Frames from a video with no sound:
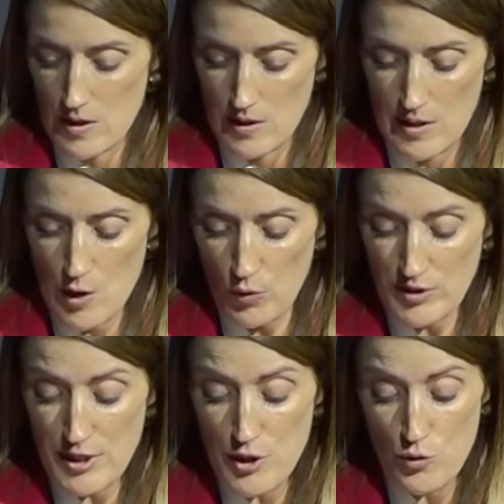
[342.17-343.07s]
They want
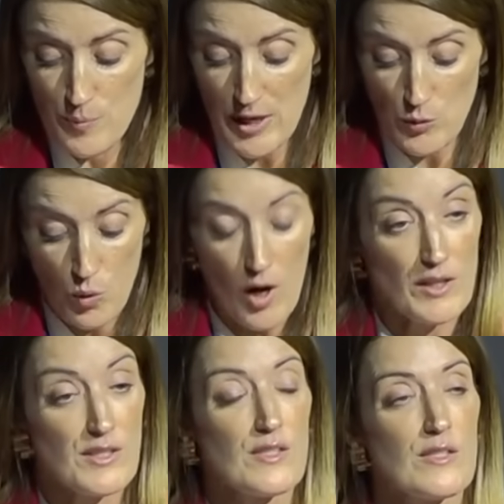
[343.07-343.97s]
a Europe that
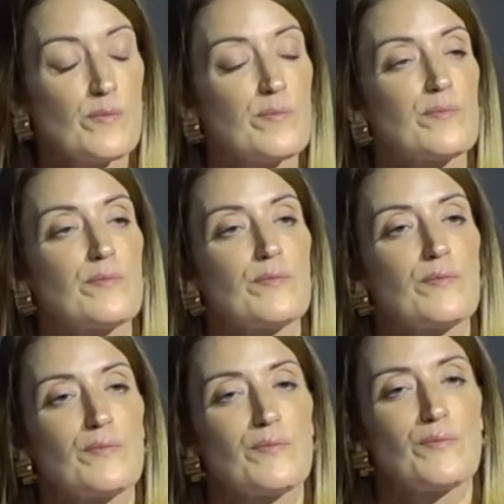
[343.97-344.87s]
works.
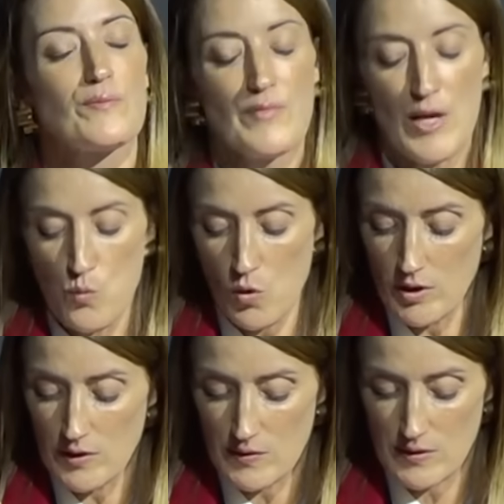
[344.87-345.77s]
They
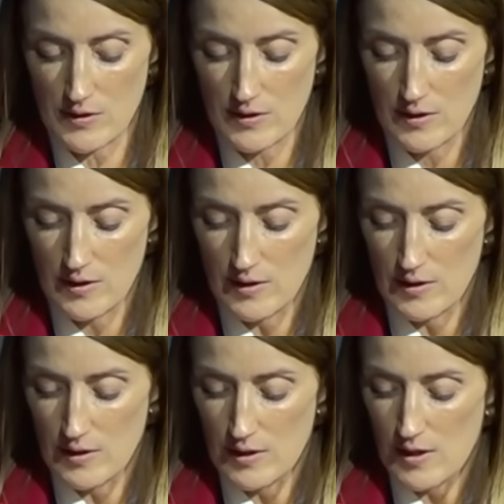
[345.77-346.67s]
want
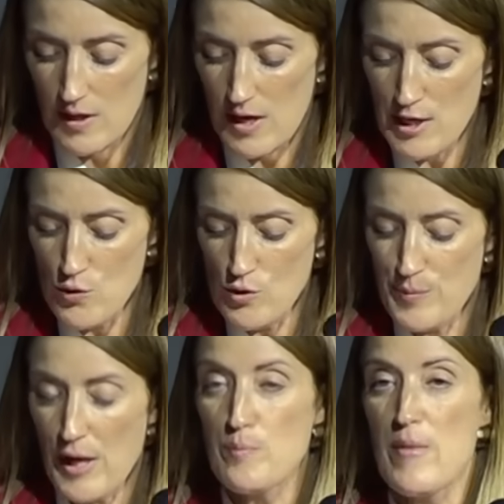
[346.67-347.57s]
a Europe
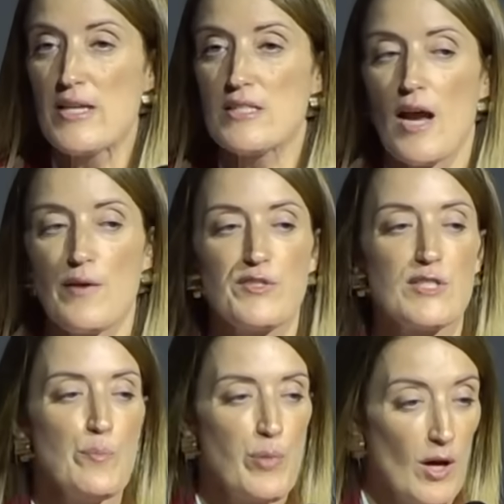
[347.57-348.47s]
that makes life
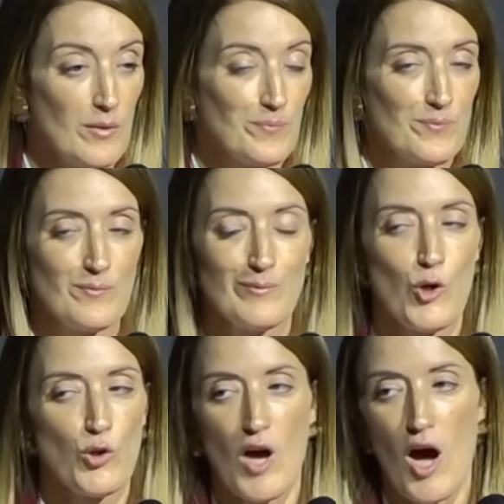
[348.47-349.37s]
simpler,
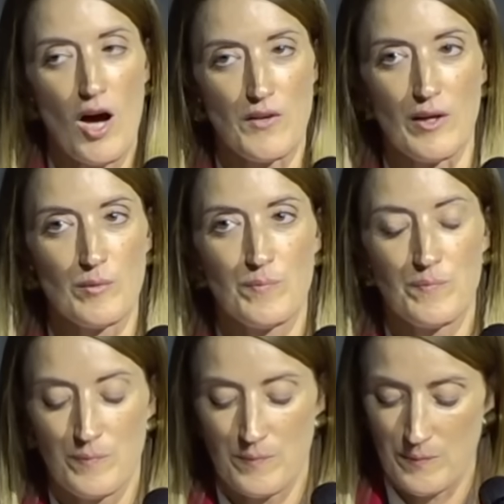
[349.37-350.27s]
not harder.
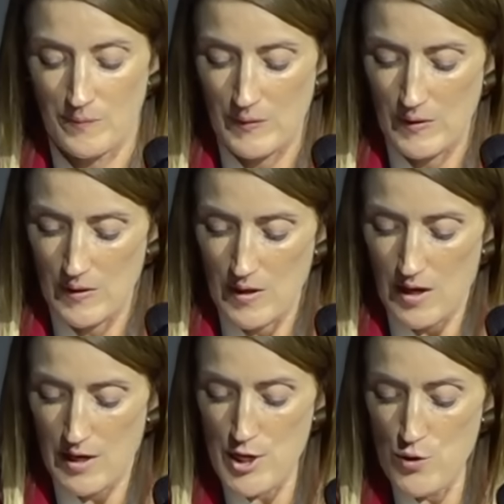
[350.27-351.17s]

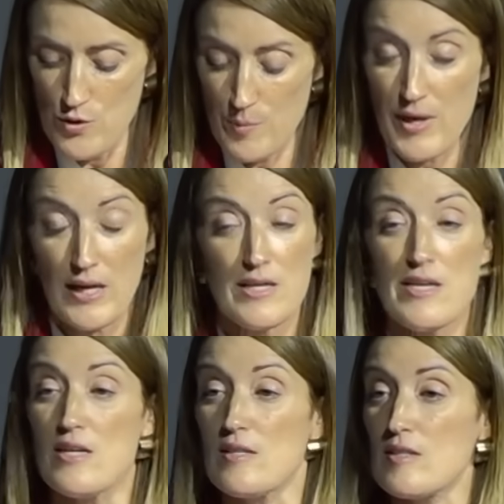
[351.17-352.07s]
A Europe that
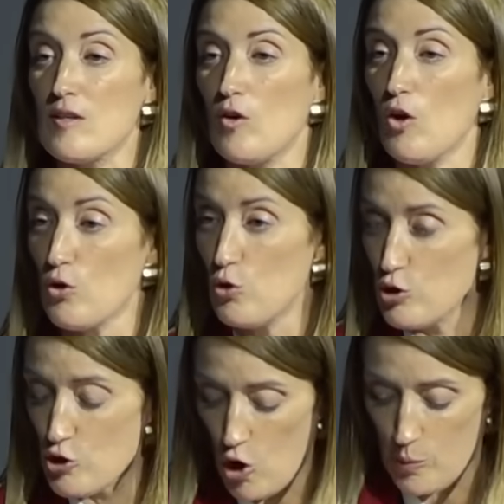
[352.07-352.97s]
leads on good
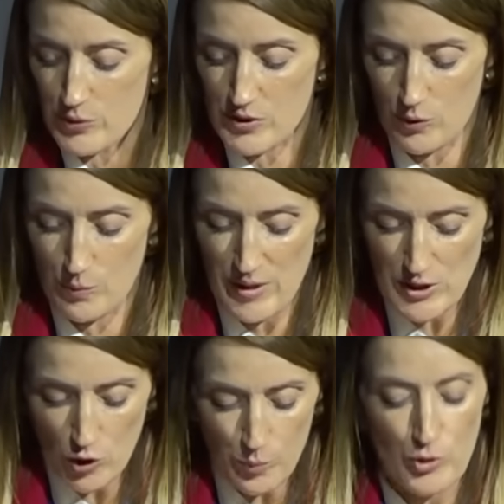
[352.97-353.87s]
jobs, on
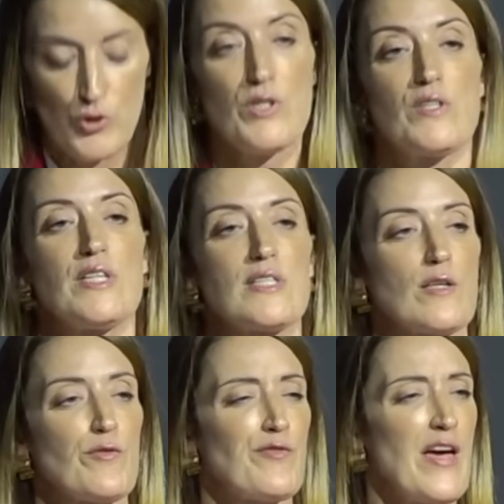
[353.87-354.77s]
better opportunities, at a
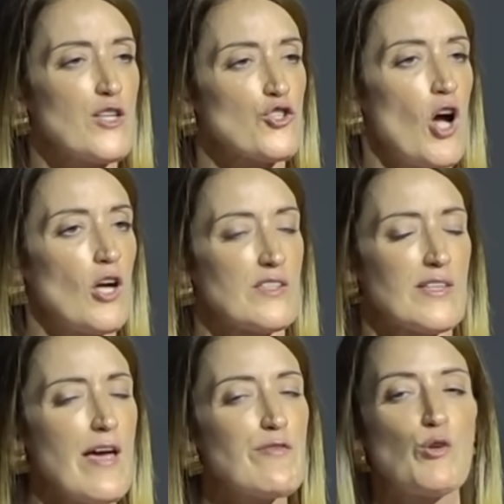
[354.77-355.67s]
fair chance
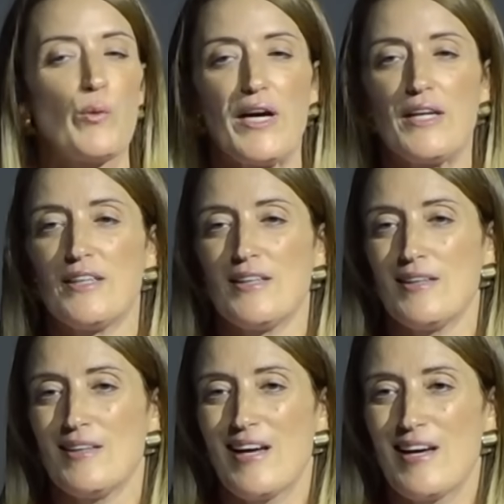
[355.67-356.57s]
everywhere,
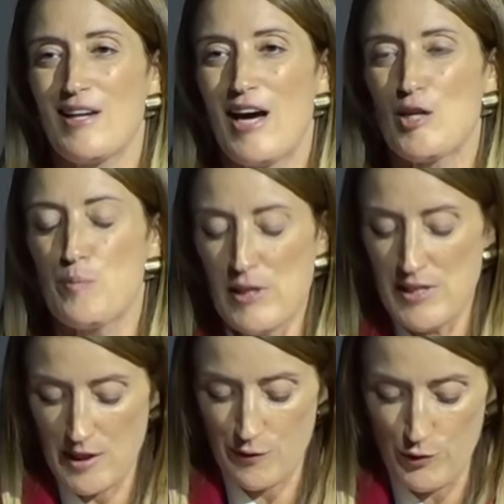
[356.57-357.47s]
at
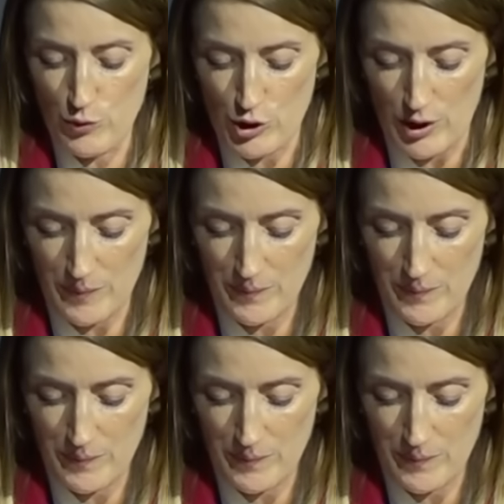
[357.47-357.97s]
building a future.